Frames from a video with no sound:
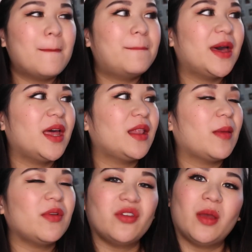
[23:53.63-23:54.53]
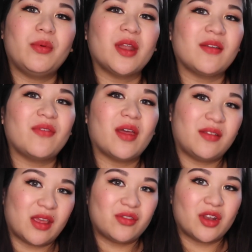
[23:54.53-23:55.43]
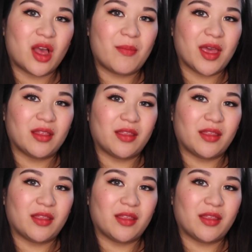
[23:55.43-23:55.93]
But let me try putting foundation on my